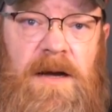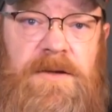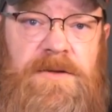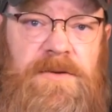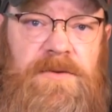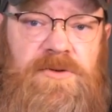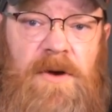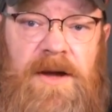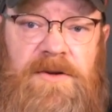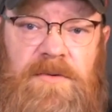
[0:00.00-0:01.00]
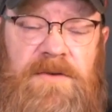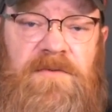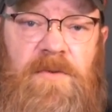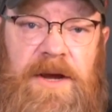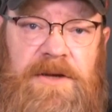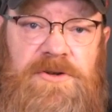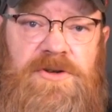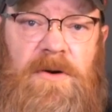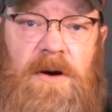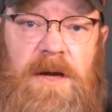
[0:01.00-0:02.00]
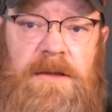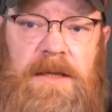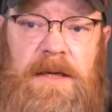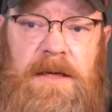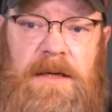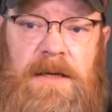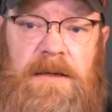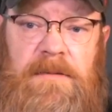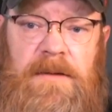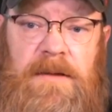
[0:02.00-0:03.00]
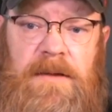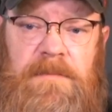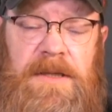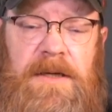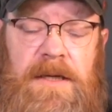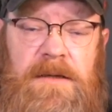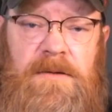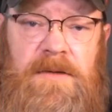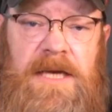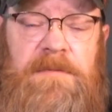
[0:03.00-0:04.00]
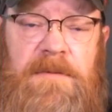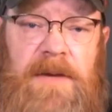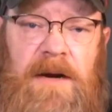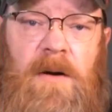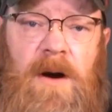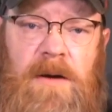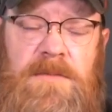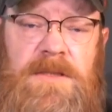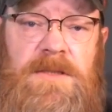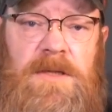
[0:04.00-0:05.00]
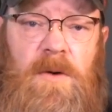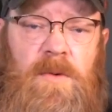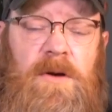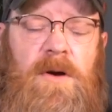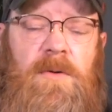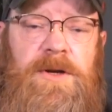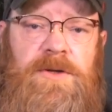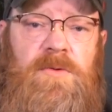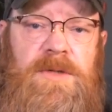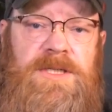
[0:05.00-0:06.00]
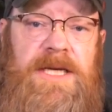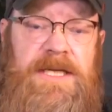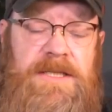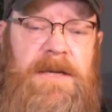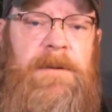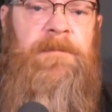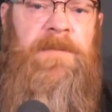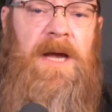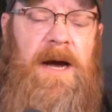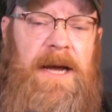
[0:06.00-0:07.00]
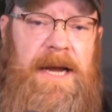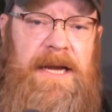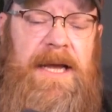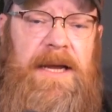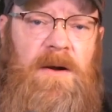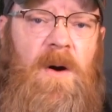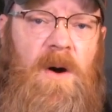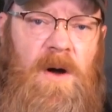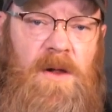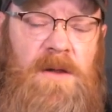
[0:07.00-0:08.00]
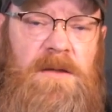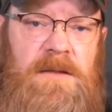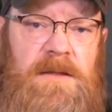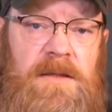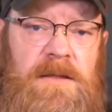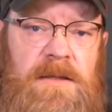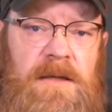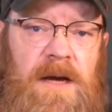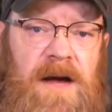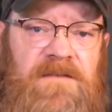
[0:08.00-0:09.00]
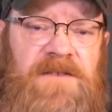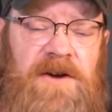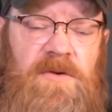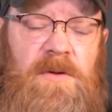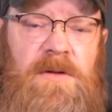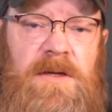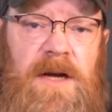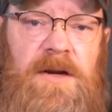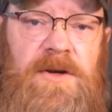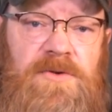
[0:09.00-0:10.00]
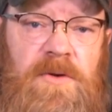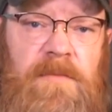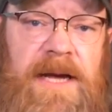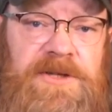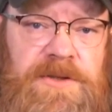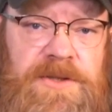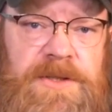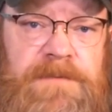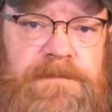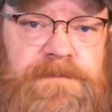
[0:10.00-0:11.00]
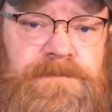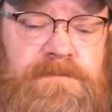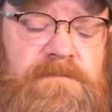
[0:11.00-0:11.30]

uh, to try to infringe on the uh, uh ability to keep and bear arms, and so we're going to resist uh, any and all uh, federal gun control measures.